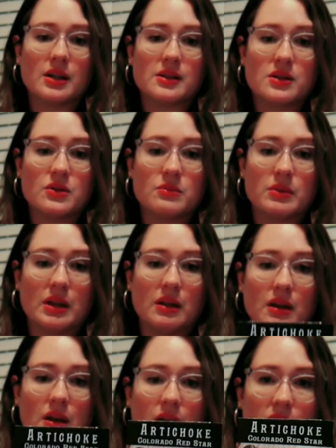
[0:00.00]
excuse
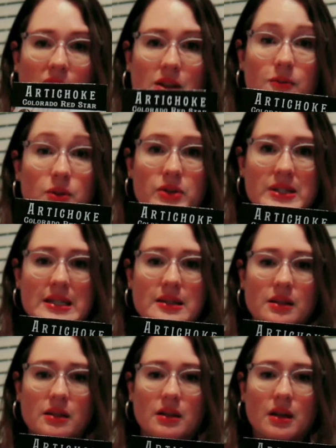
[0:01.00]
me, in the first
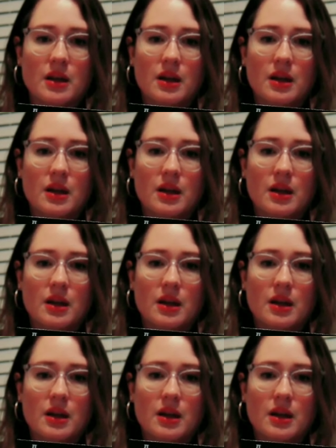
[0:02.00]
season.